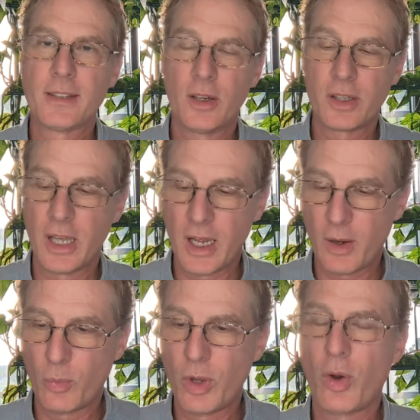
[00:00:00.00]
so,
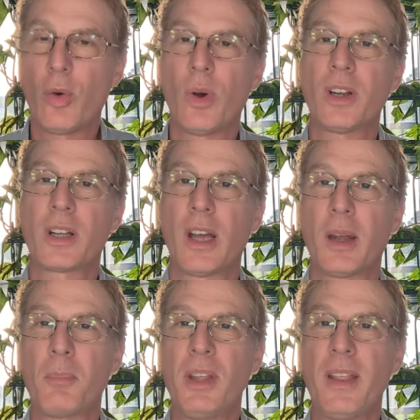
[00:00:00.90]
yeah, we all want to kind
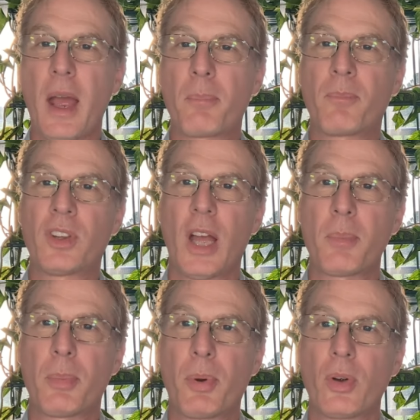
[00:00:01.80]
of be that
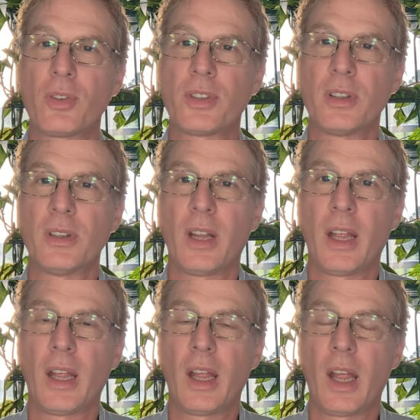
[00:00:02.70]
type of person,
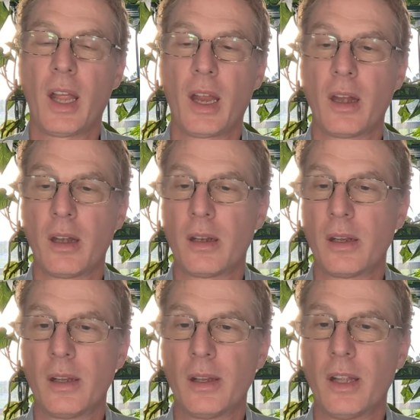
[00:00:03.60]
and
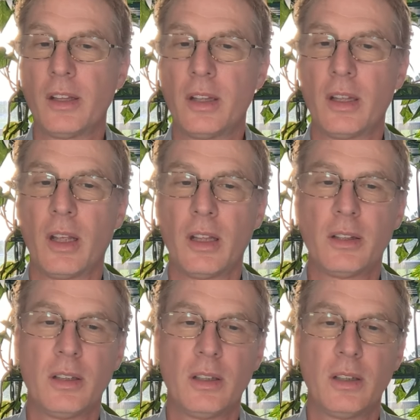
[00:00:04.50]
it, it's a
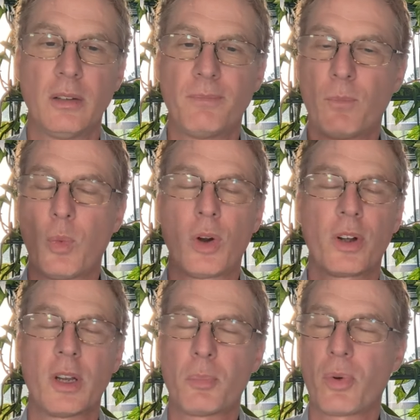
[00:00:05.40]
it's a
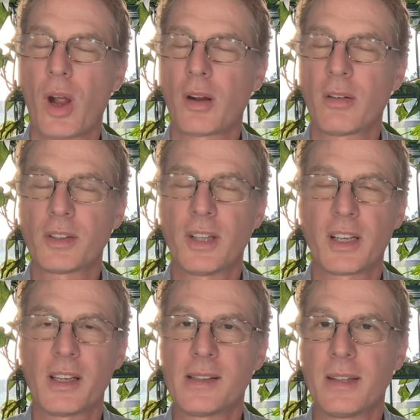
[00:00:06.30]
work in progress.
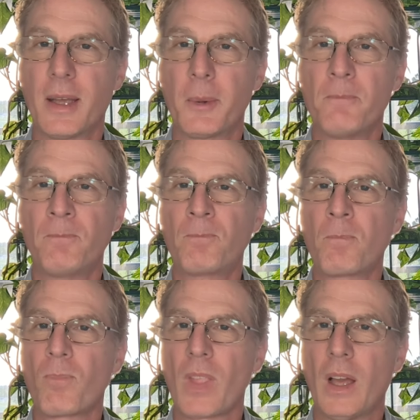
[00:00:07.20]
Like I said,
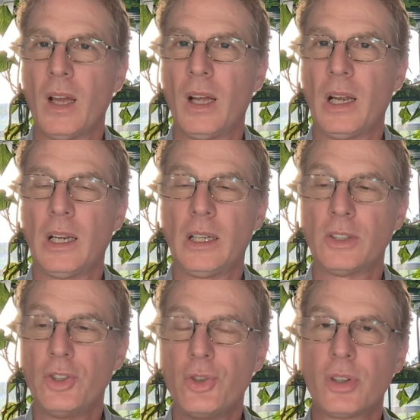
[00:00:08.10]
uh,
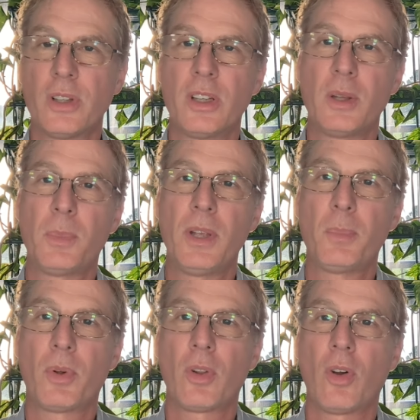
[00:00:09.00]
usually these
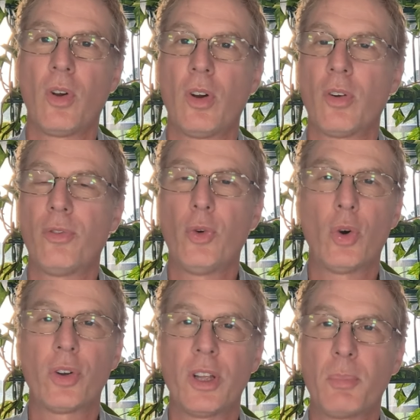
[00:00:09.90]
people are
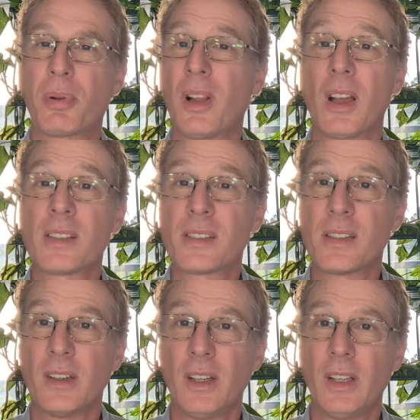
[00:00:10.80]
40 plus